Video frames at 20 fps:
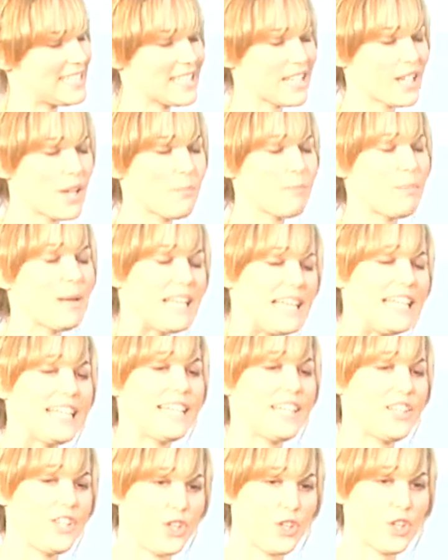Don't lean on the
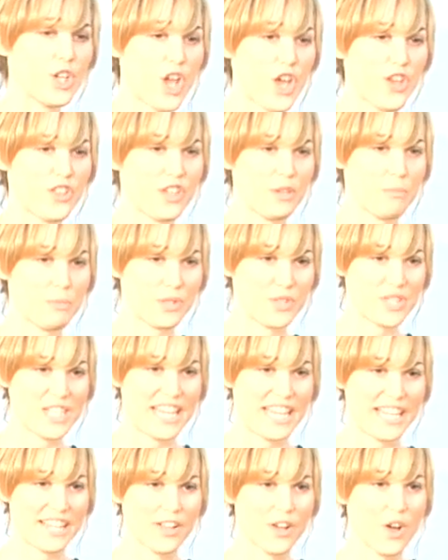furniture
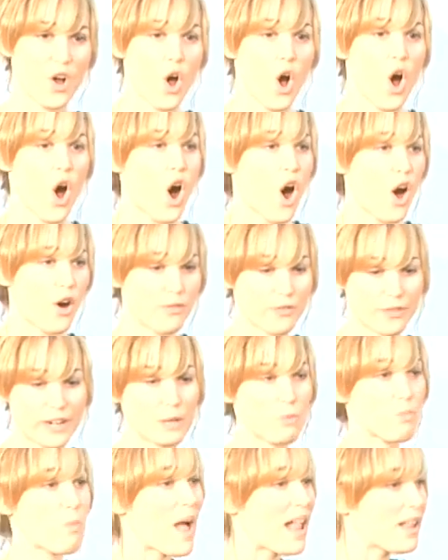and don't
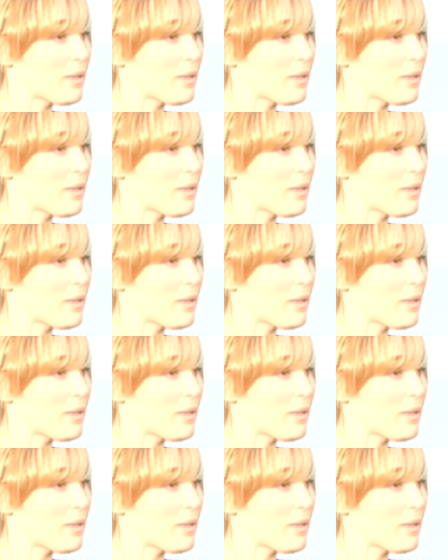fidget.